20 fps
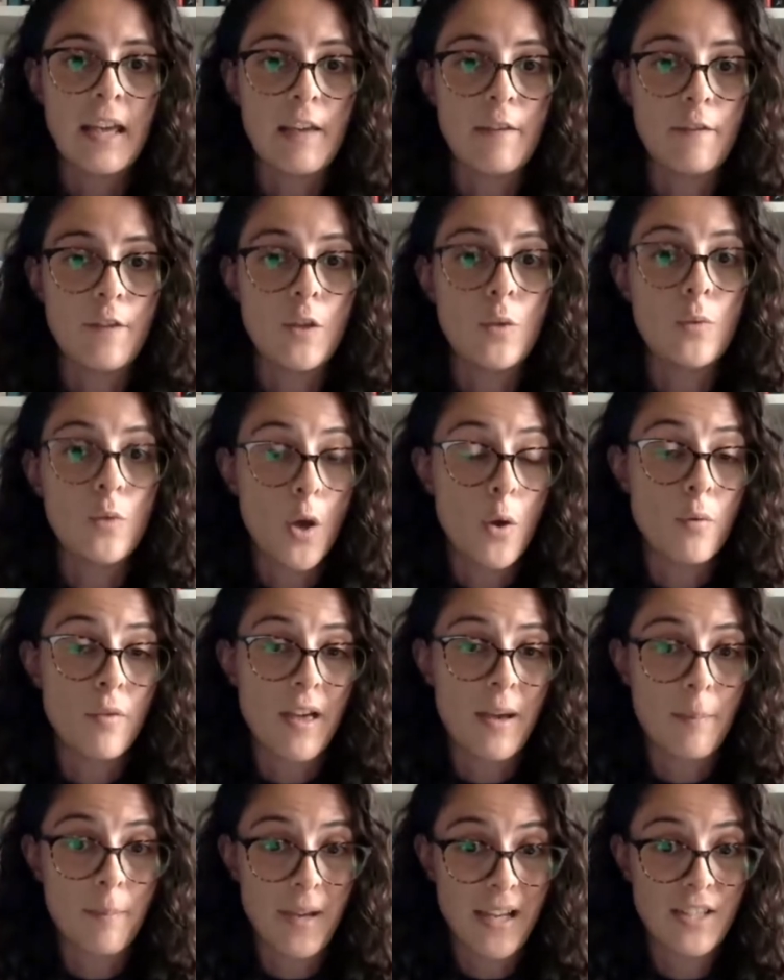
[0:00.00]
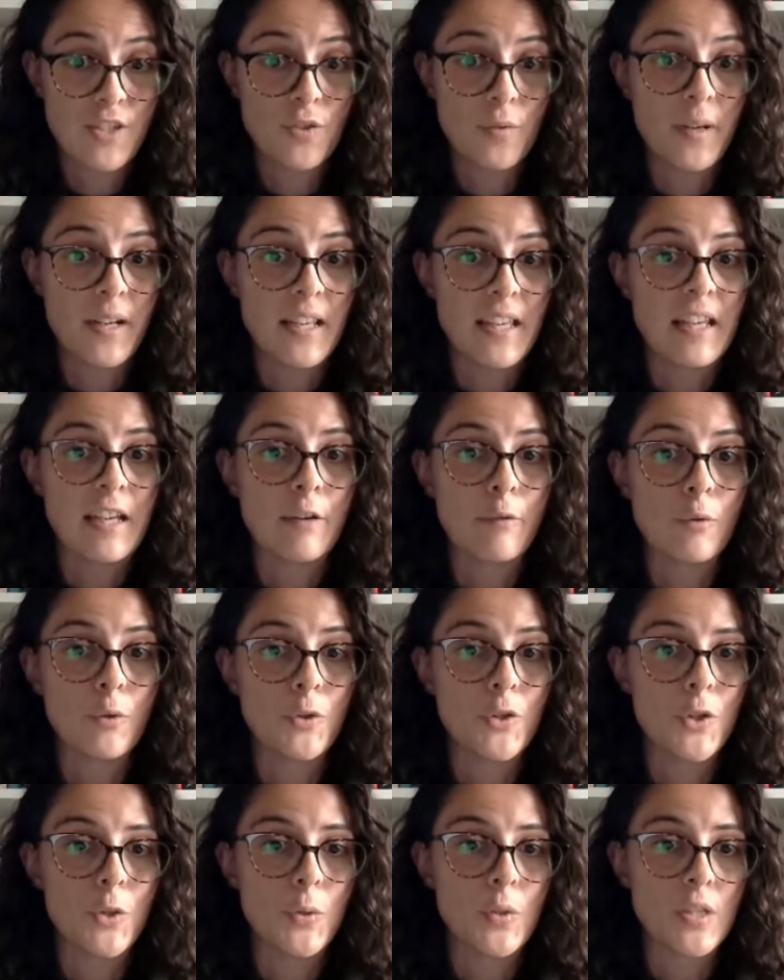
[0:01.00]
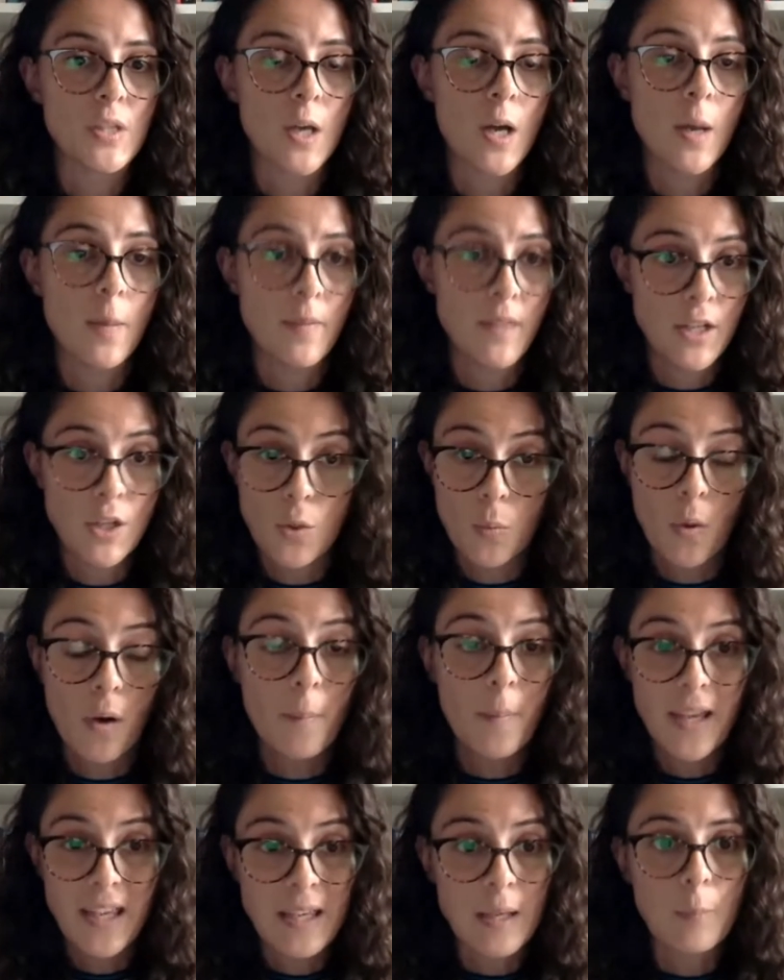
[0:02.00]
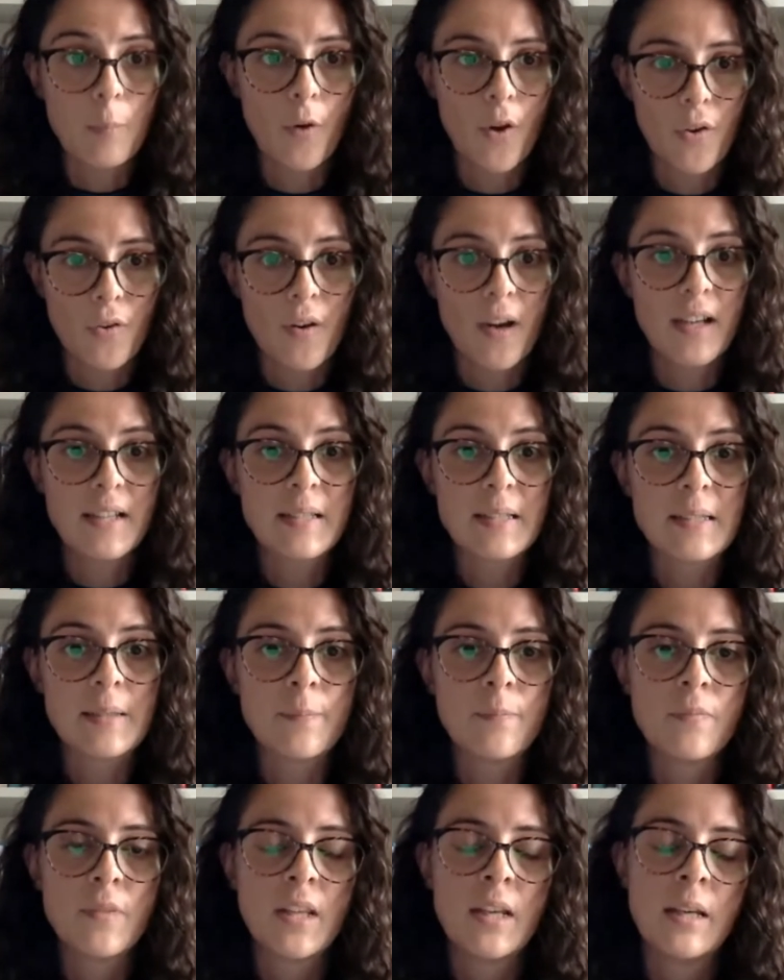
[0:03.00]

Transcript: If you know that better in a year or two's time, then you are making progress.